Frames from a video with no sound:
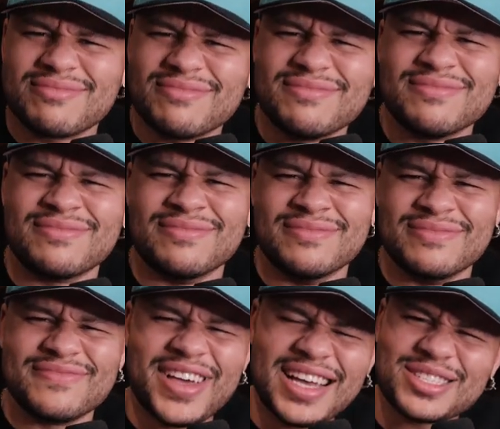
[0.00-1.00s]
Mmm,
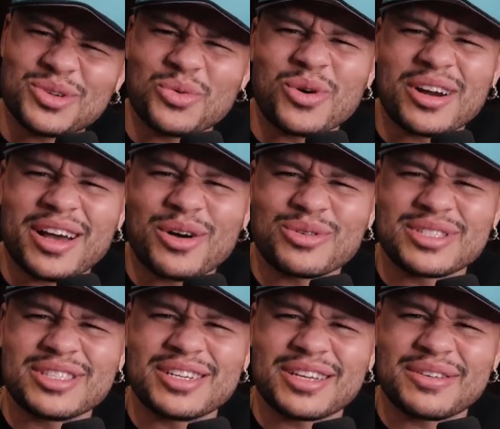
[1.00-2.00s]
that's the word I was
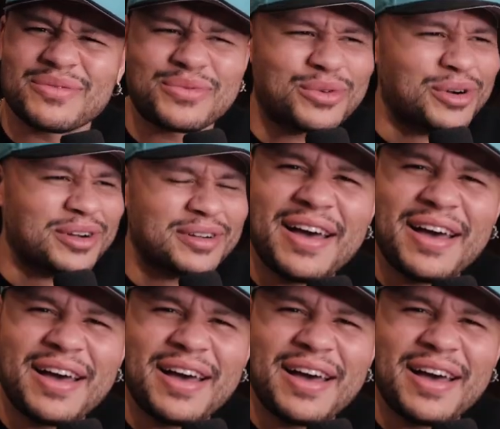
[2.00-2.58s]
looking for.